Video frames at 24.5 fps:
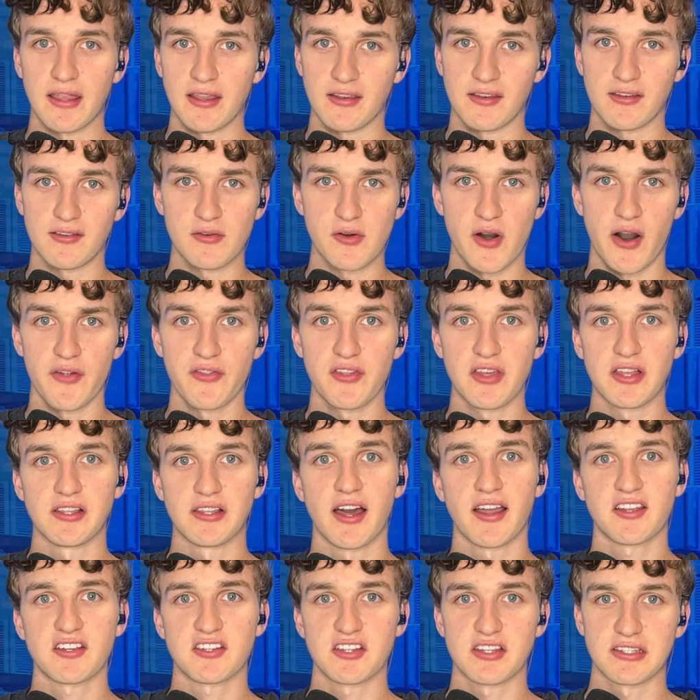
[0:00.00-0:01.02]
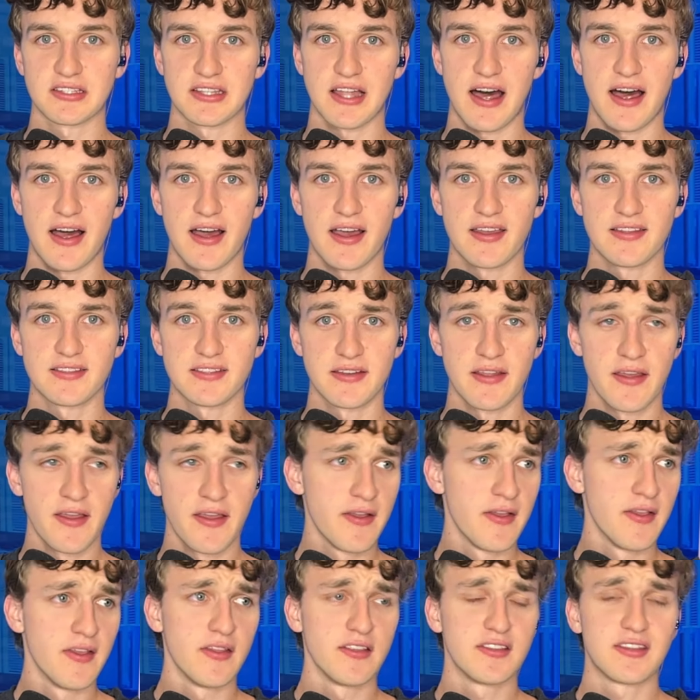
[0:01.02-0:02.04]
into all the election lies and
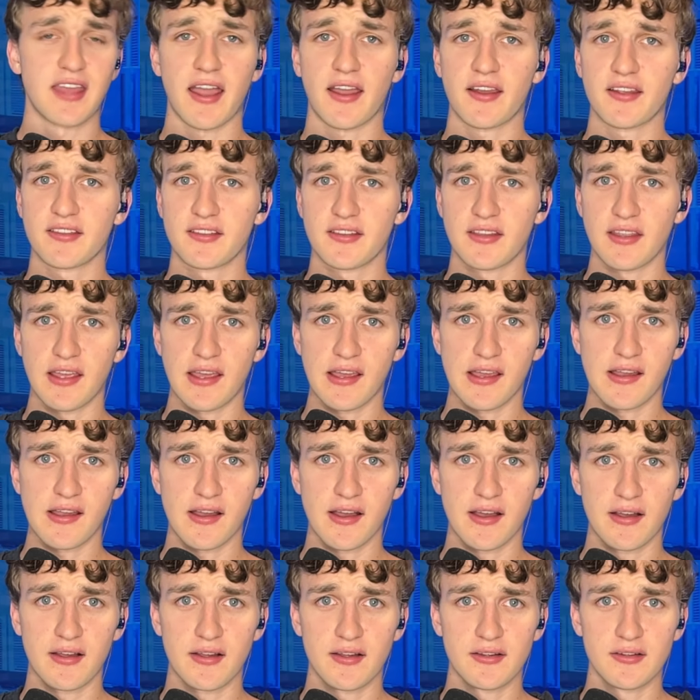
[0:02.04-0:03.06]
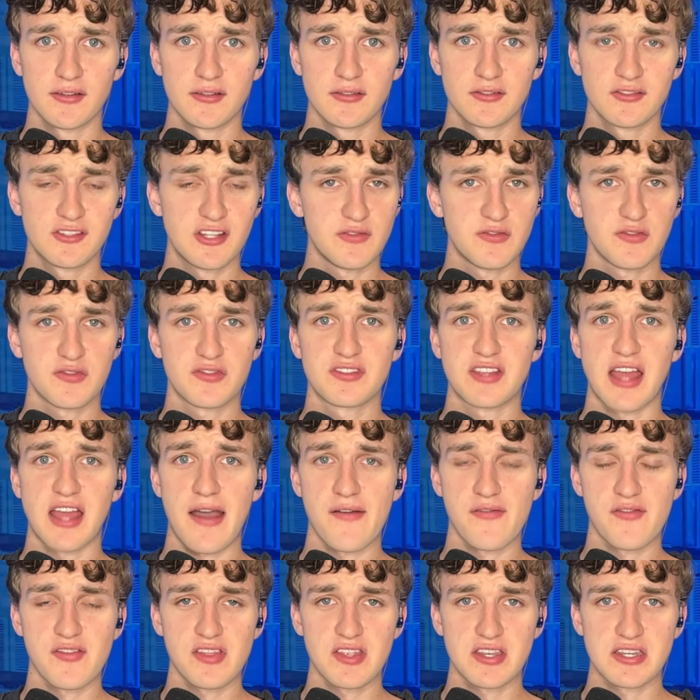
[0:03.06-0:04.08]
texting uh, chief of
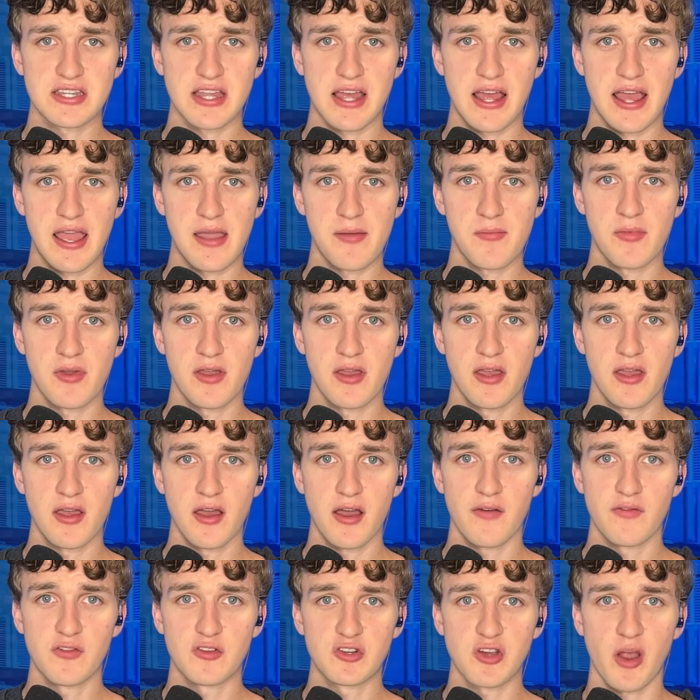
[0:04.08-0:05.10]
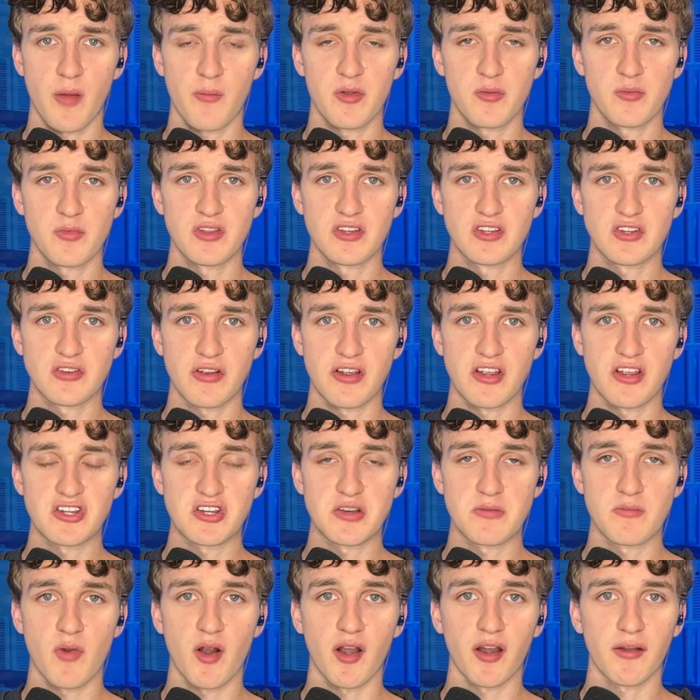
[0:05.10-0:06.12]
staff at the time of the Trump
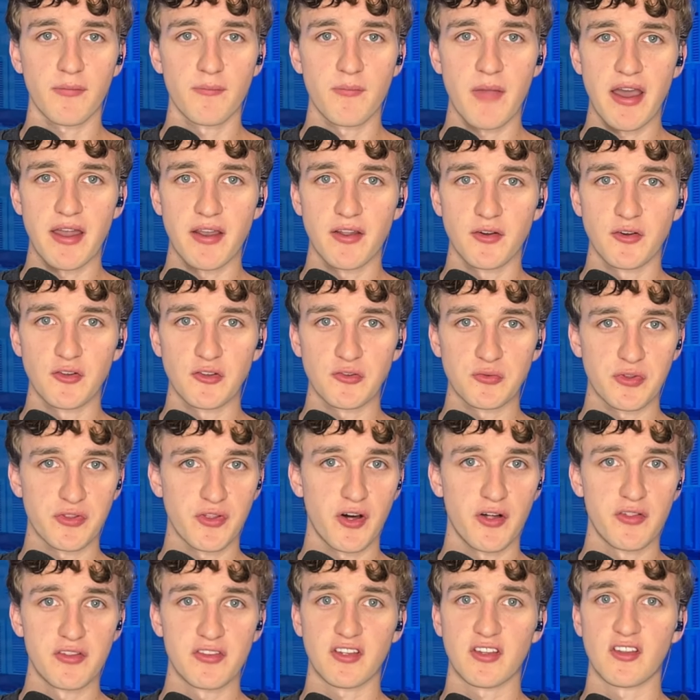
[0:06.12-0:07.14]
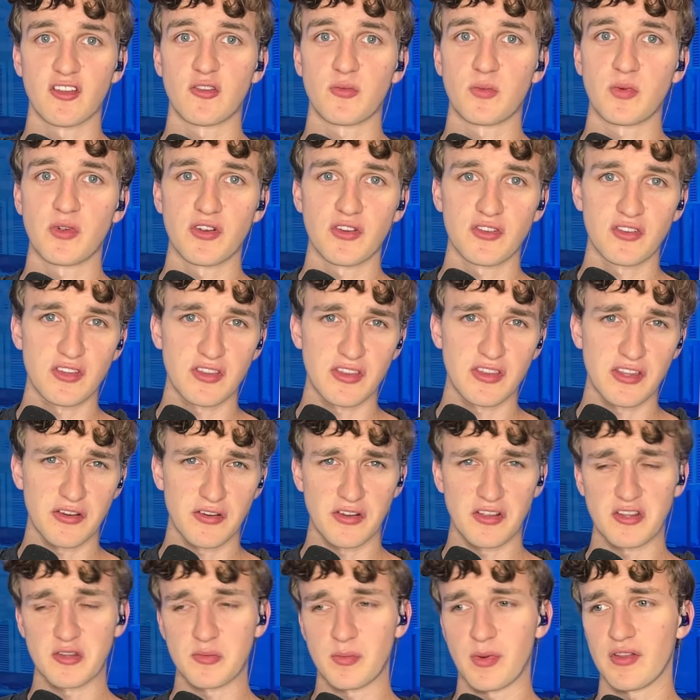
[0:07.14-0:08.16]
administration, Mark Meadows, with all these conspiracy
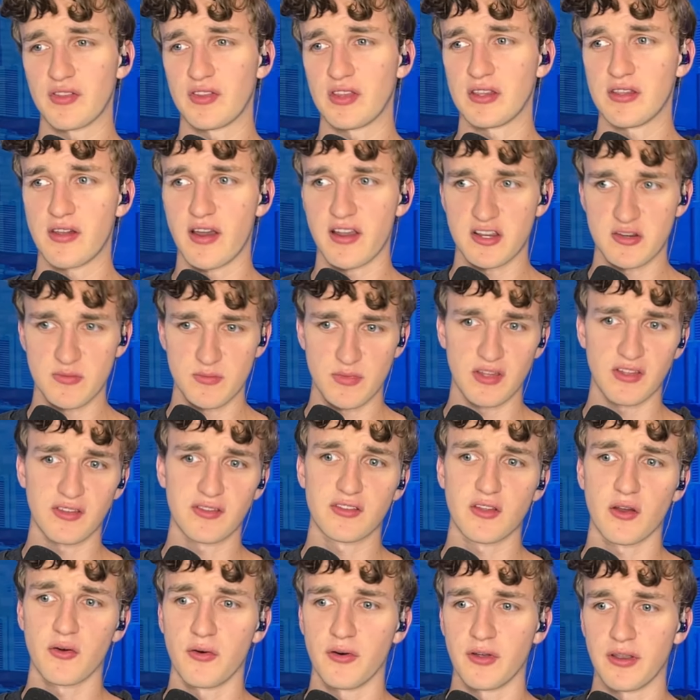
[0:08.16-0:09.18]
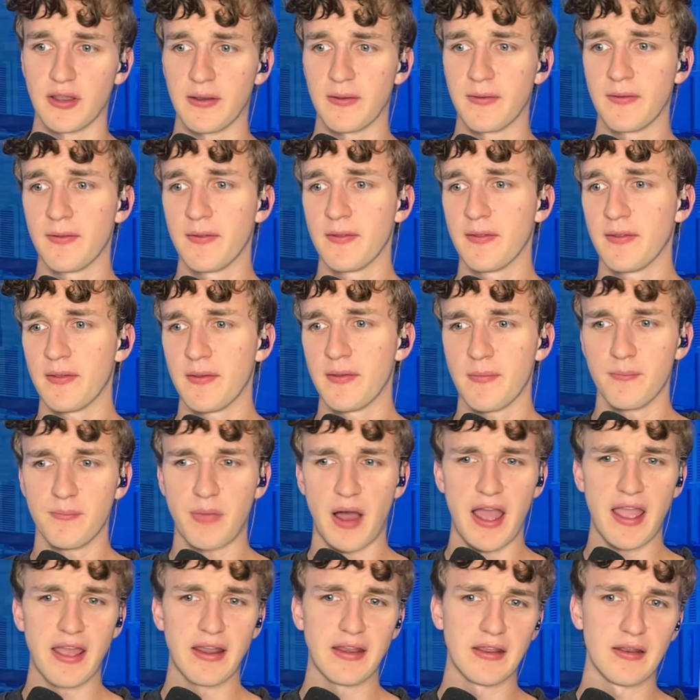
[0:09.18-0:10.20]
theories about the election being stolen and
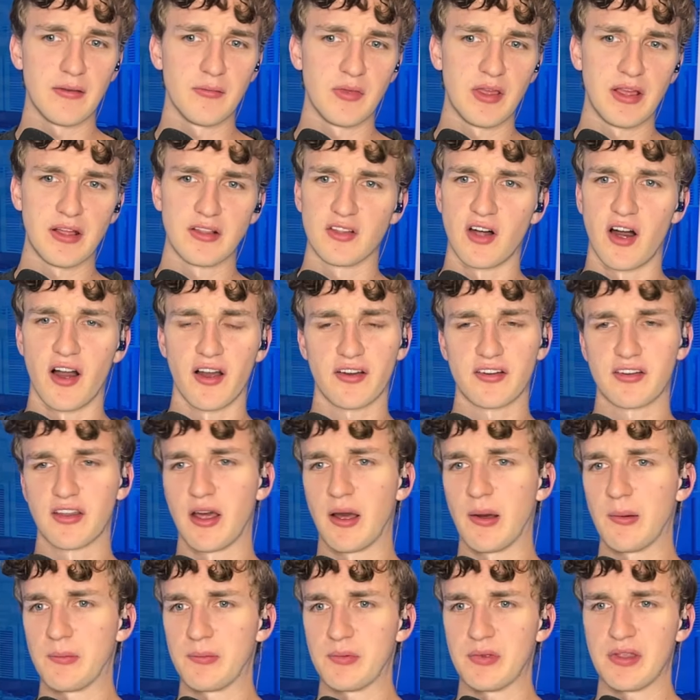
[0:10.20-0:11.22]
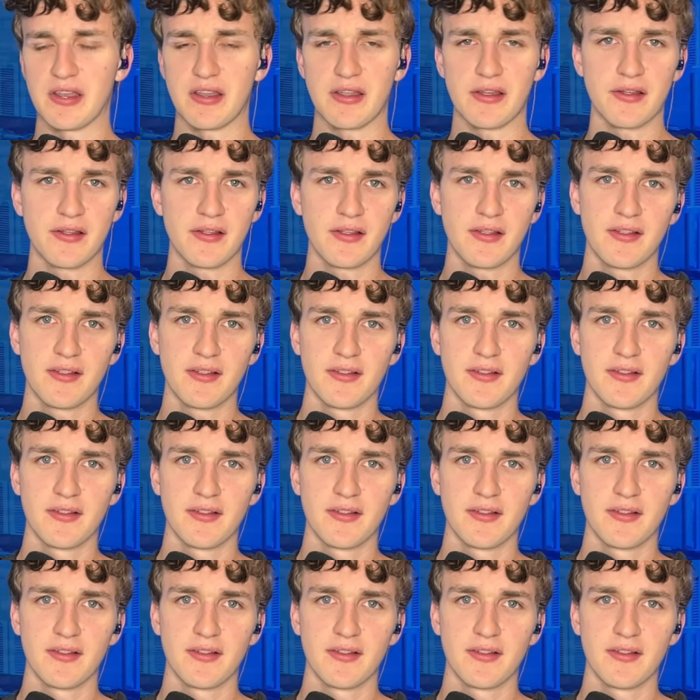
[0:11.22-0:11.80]
Biden being locked up in a